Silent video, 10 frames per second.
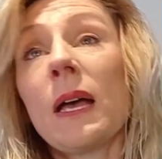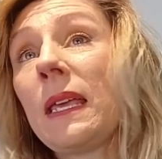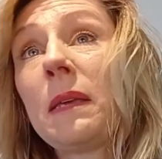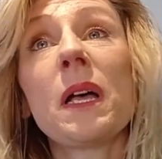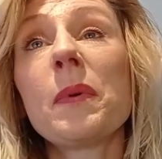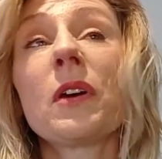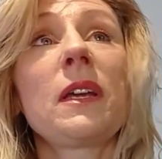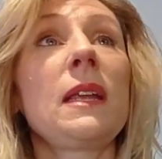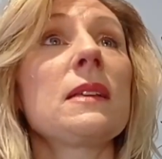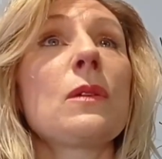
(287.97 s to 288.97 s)
email
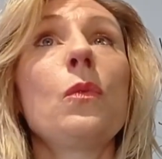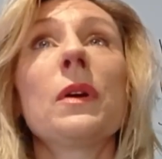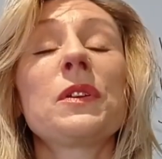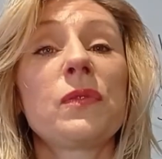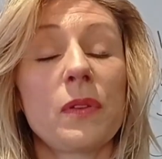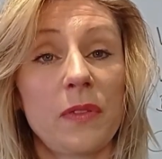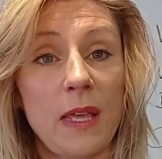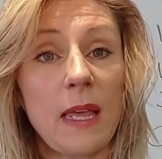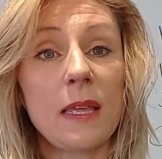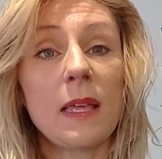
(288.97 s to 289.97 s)
marketing is a wonderful
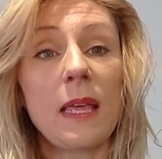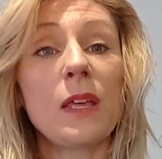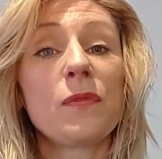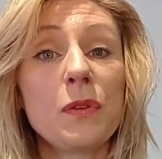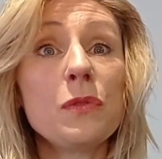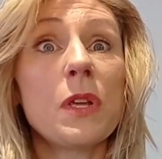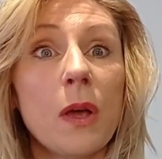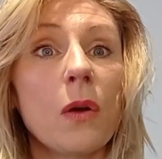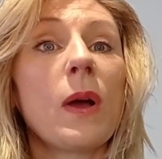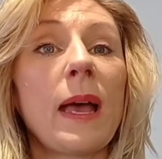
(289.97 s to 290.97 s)
thing if you
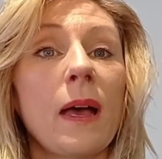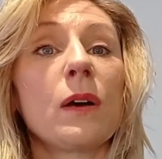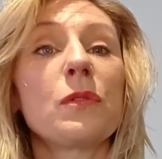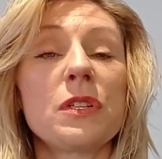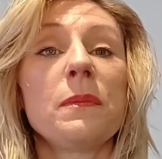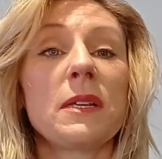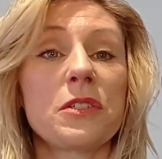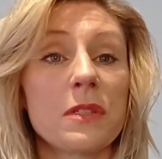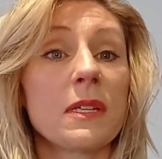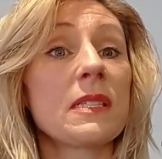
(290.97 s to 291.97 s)
know how to
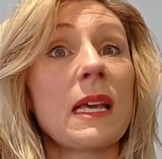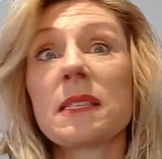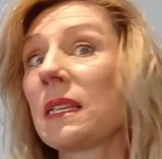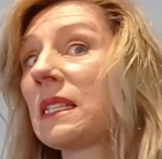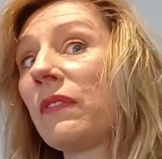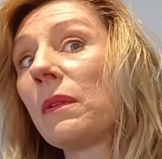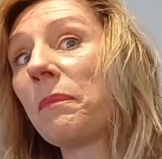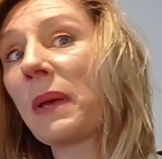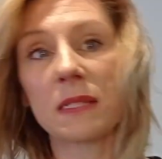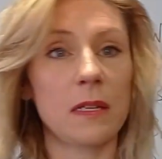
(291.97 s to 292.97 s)
measure success. It's even
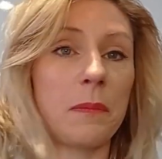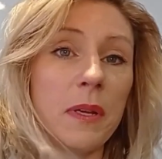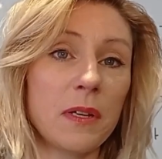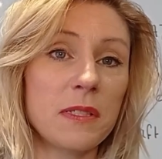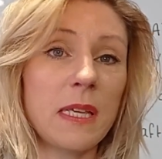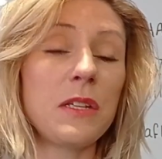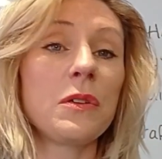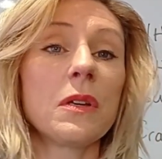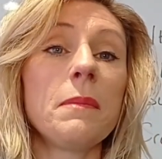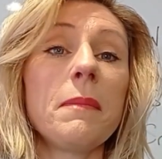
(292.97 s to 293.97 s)
better because then you
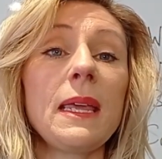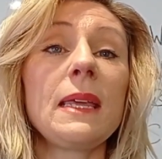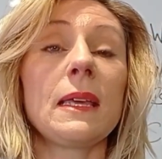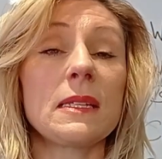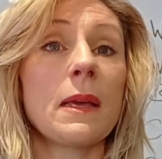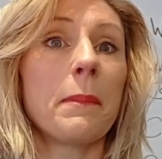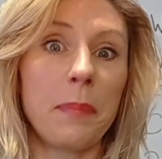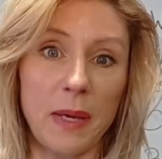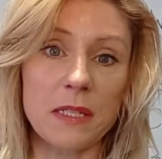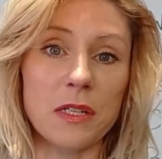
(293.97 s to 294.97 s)
can make it
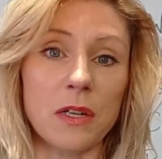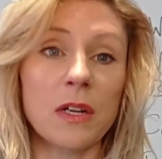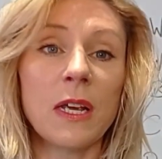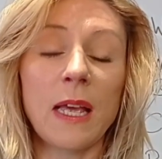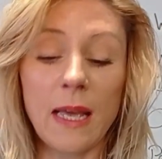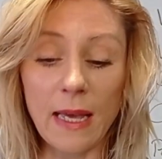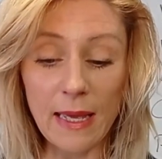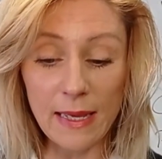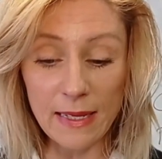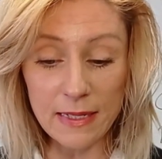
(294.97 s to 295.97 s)
better.
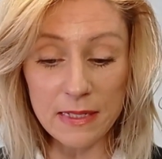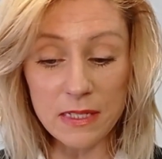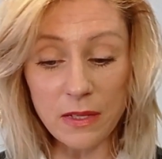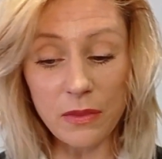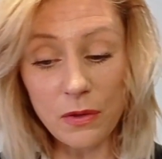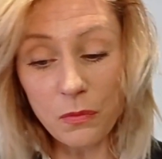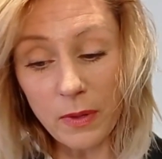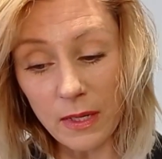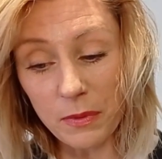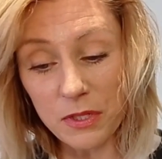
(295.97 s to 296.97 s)
And the
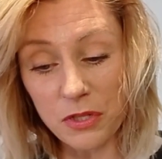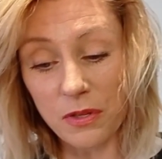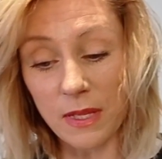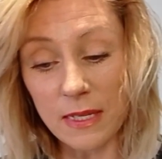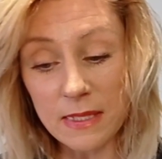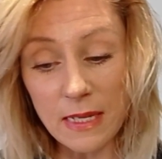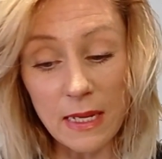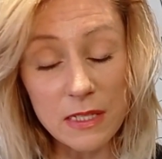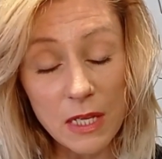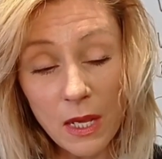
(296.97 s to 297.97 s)
way we do this
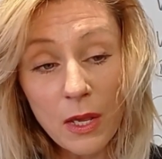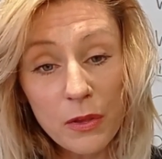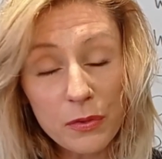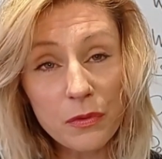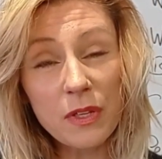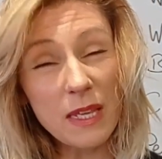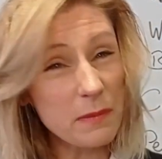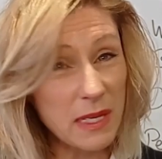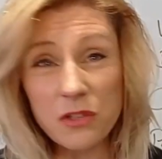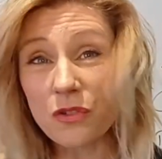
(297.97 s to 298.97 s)
is through key
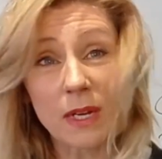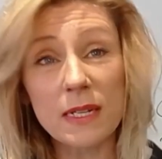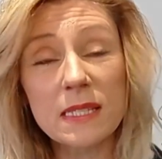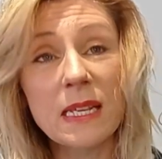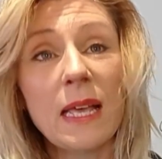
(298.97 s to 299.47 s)
metrics.